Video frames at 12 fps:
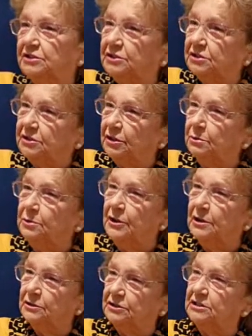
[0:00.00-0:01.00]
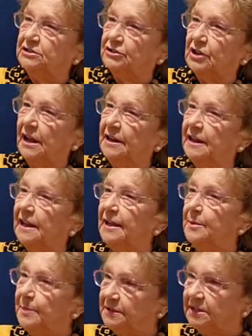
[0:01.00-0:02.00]
two nurses tried to
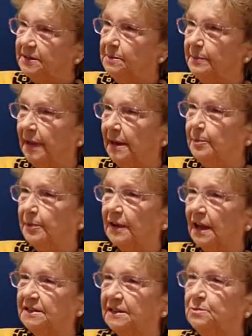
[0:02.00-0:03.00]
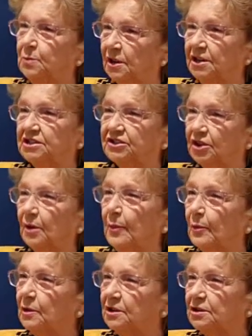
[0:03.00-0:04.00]
keep us in bed, but I didn't want to stop. I
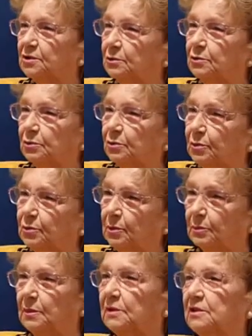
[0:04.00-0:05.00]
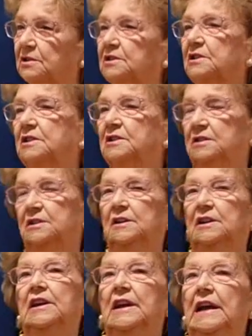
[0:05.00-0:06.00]
wanted to go home.
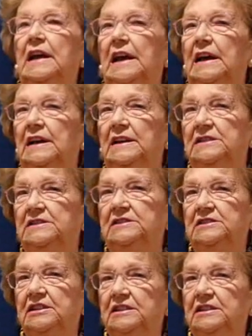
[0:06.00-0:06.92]
And